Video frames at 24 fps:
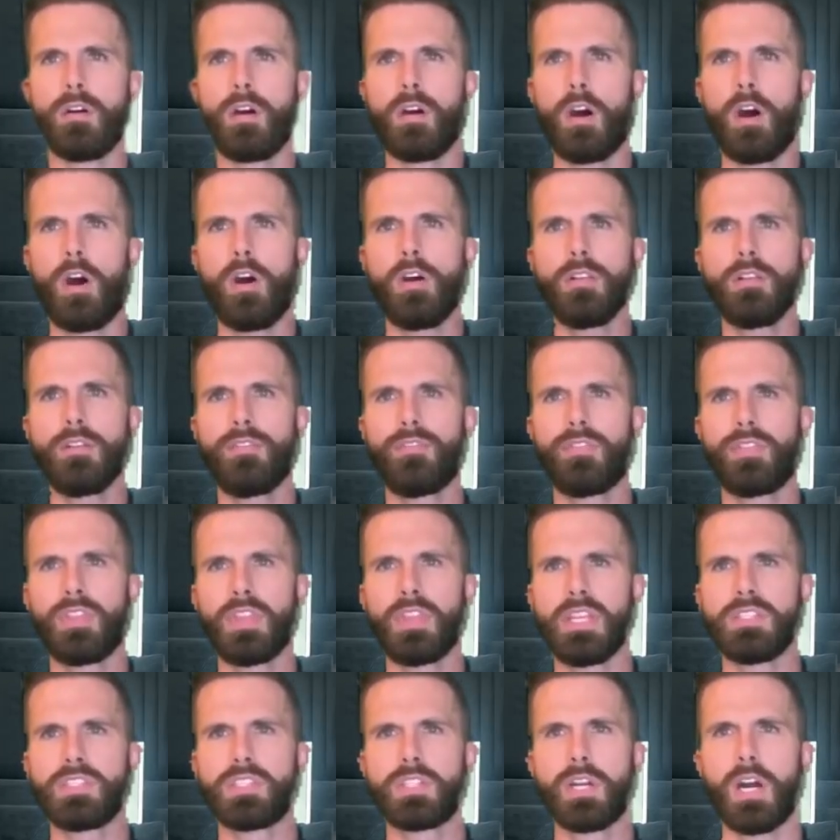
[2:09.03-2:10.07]
all of
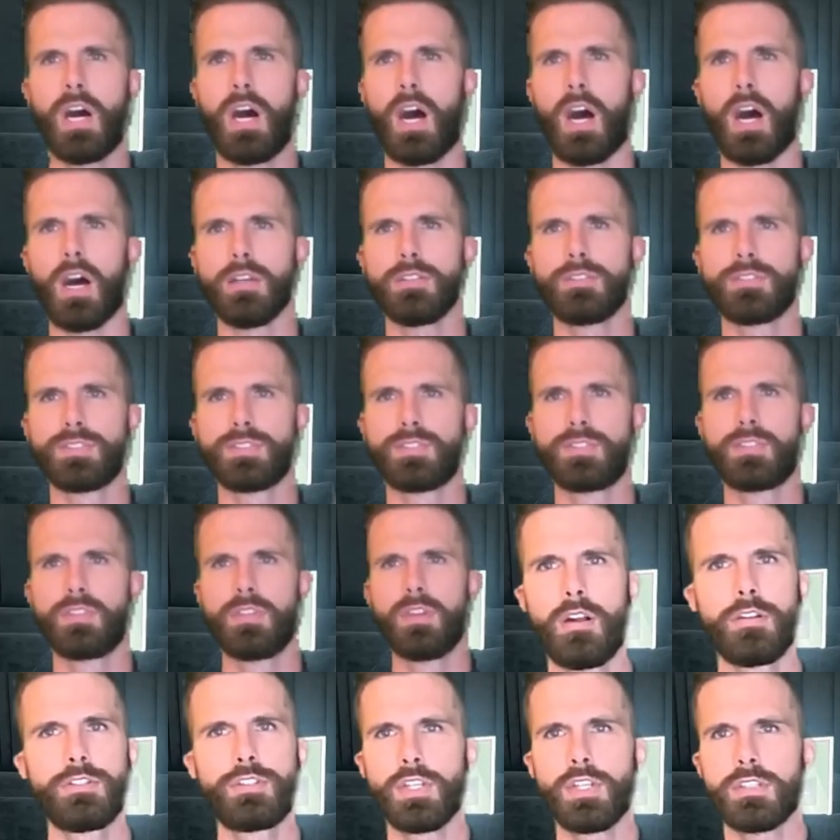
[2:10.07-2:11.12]
these costs
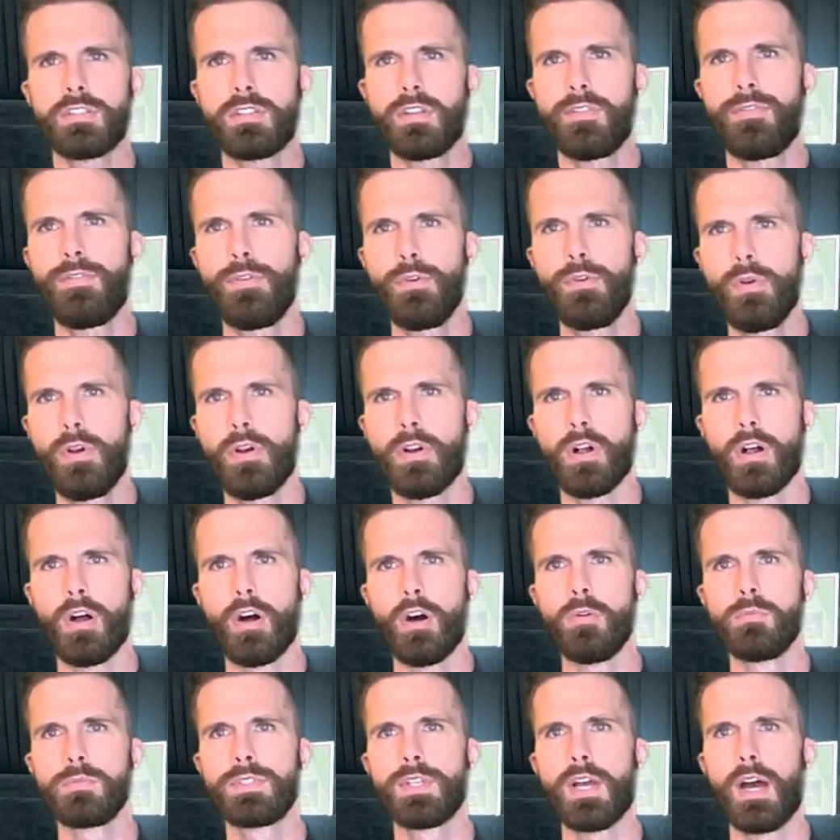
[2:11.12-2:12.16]
are just the funeral
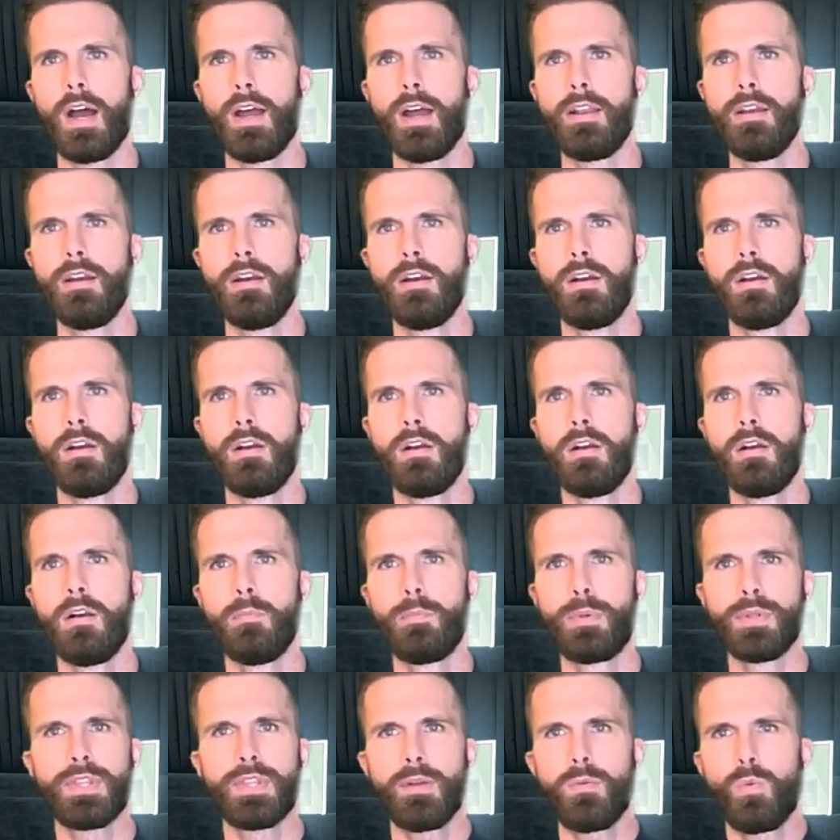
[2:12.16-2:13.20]
home side.
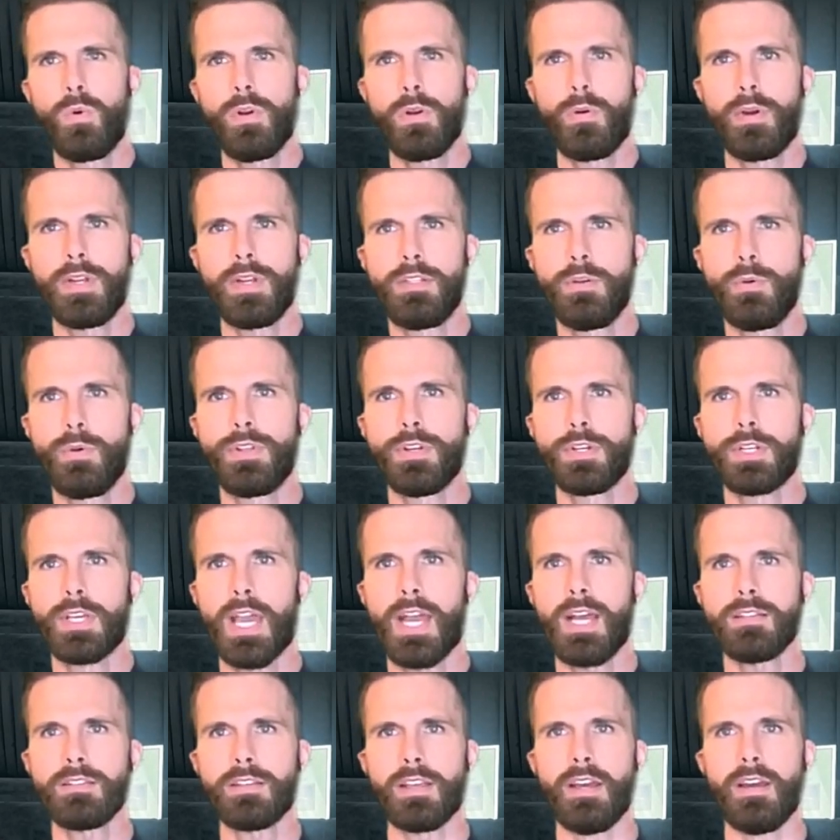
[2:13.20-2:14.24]
But then what do I do with your
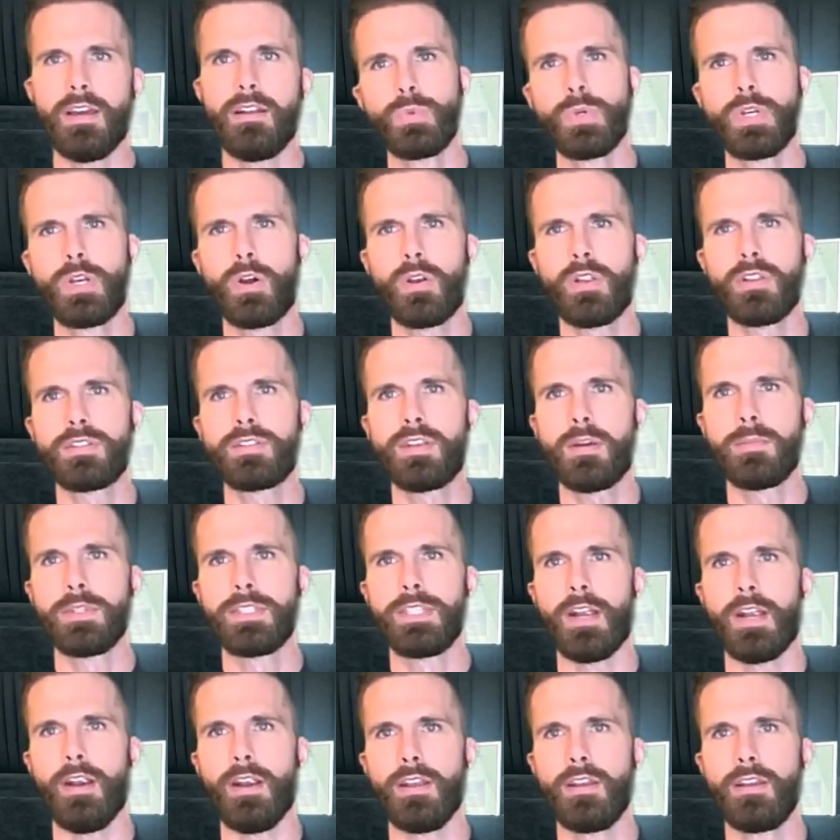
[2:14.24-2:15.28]
casket? We go to the
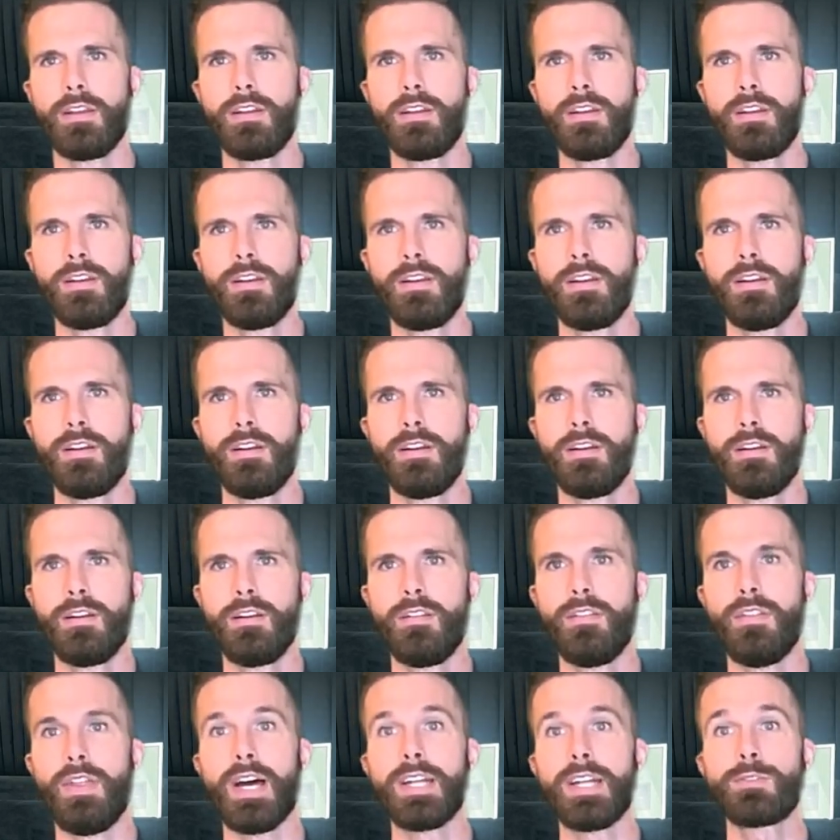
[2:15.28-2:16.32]
cemetery.
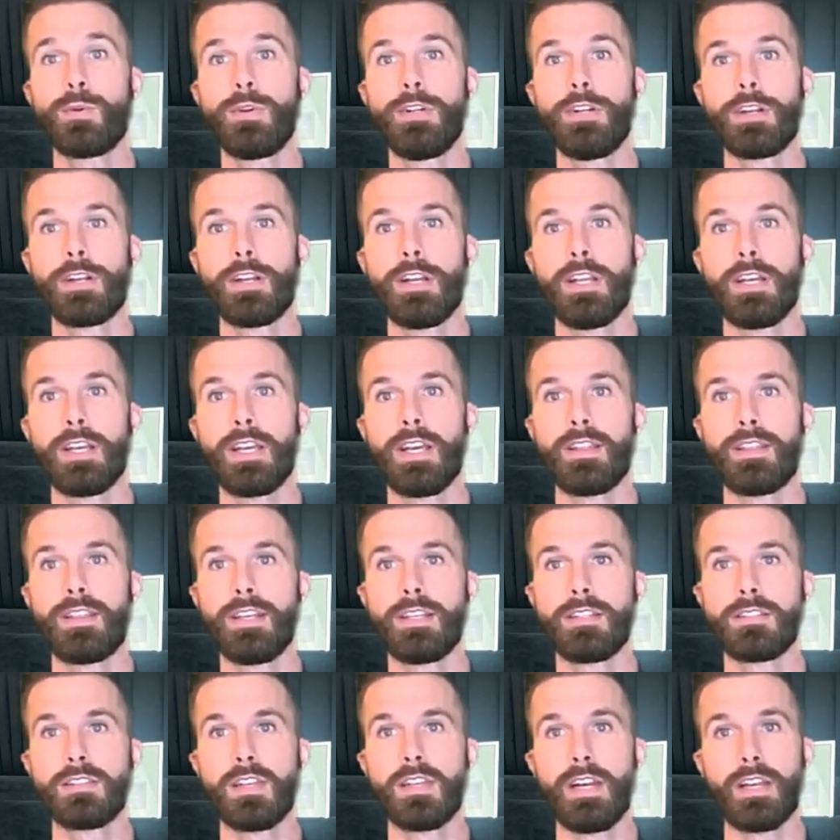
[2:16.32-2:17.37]
That's where you're gonna get
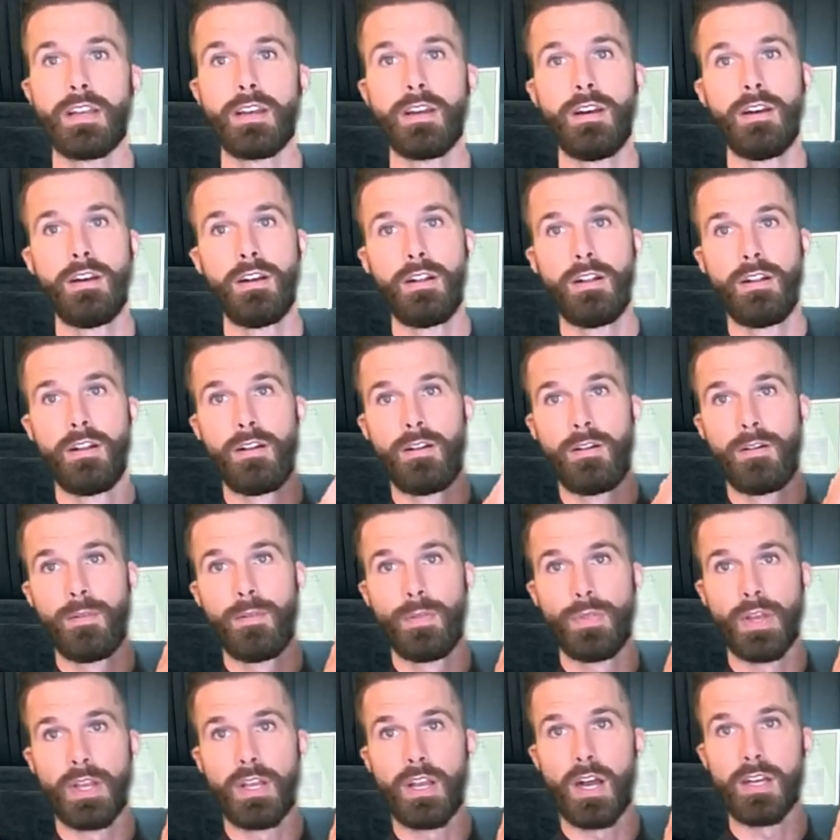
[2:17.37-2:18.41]
things like
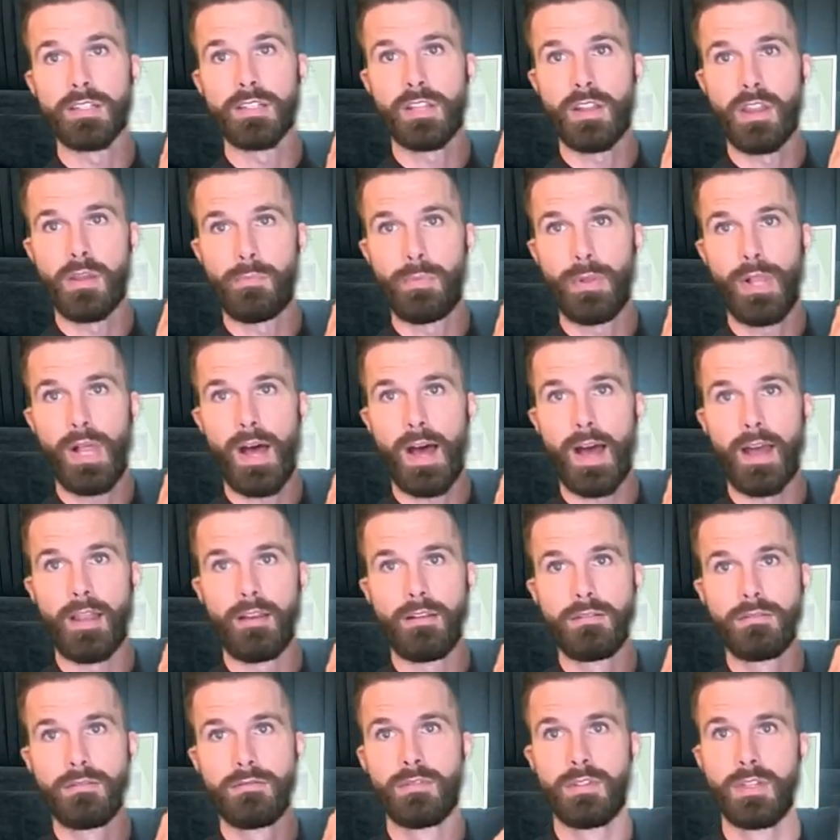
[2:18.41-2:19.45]
the cost of the plot,
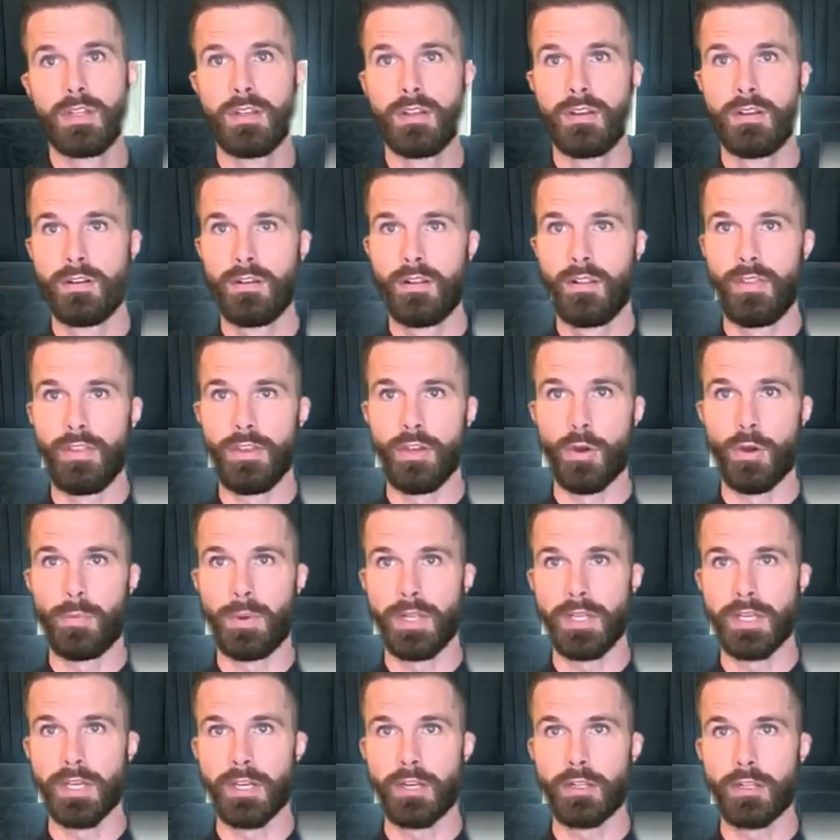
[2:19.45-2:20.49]
the
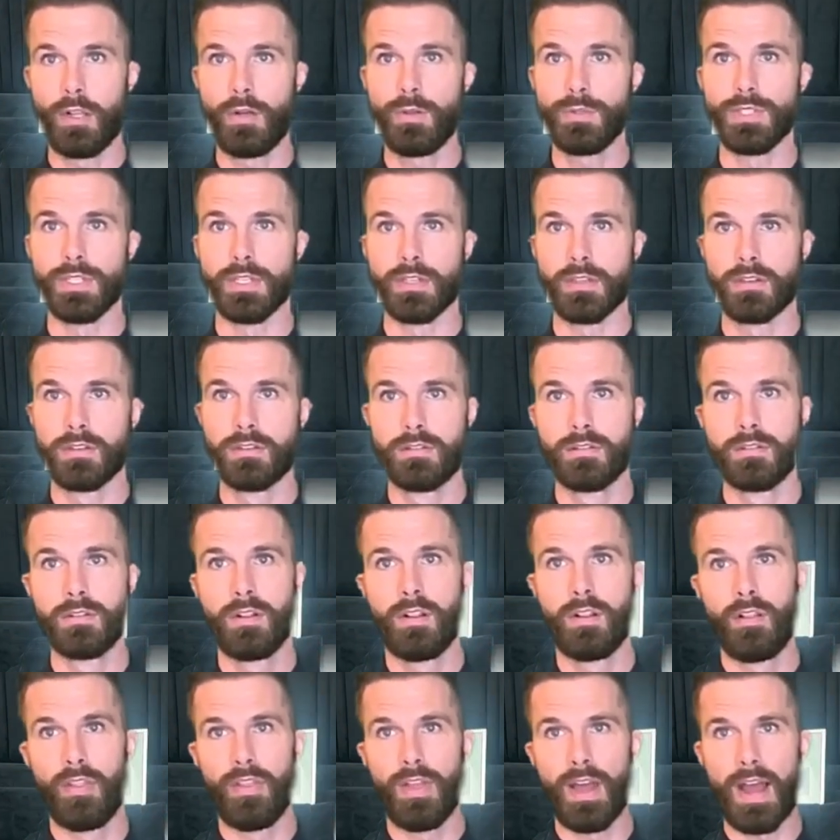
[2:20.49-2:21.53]
opening and closing,
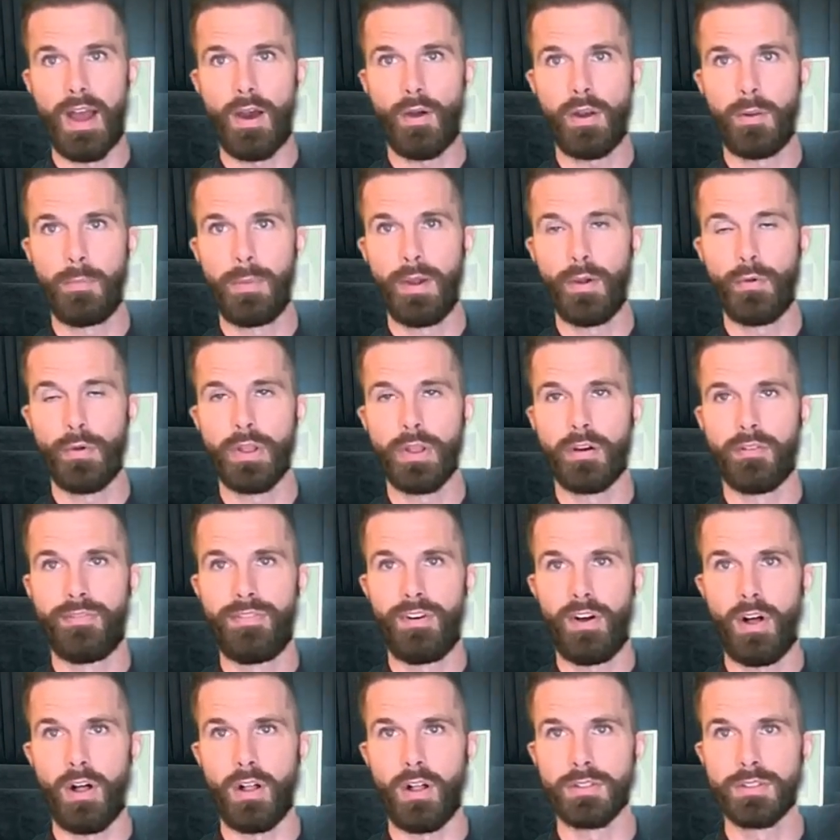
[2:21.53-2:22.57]
the outer burial
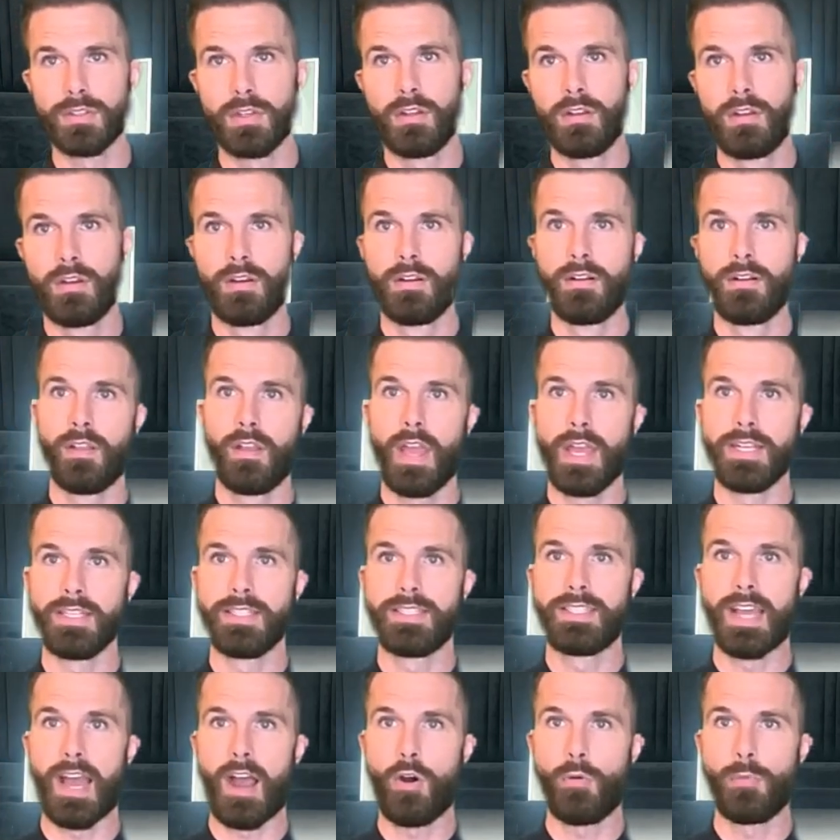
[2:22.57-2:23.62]
vault,
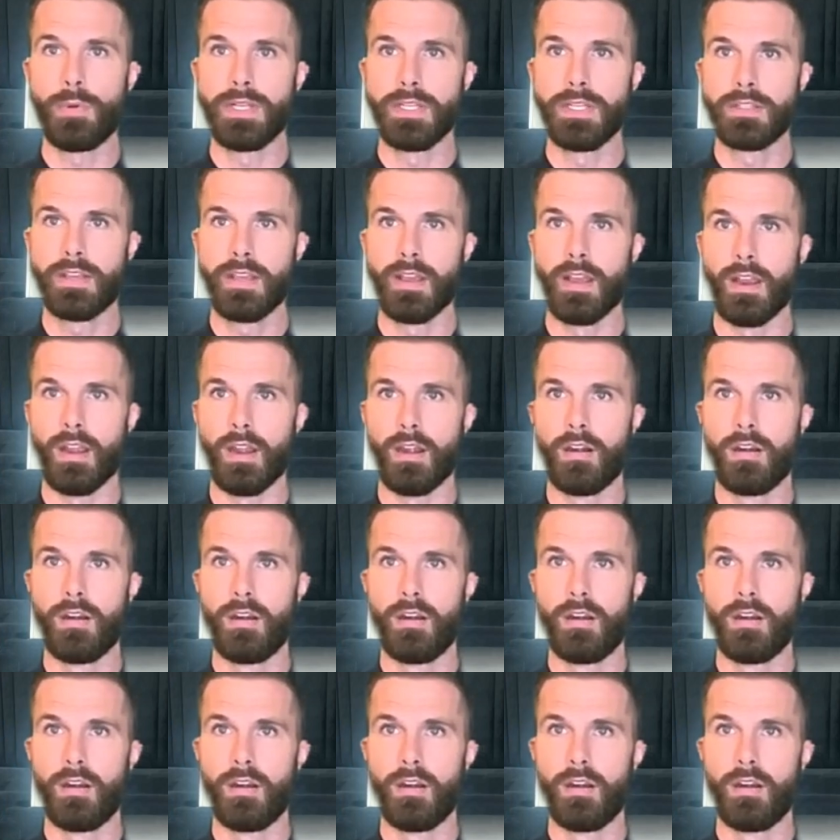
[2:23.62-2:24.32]
endowment care,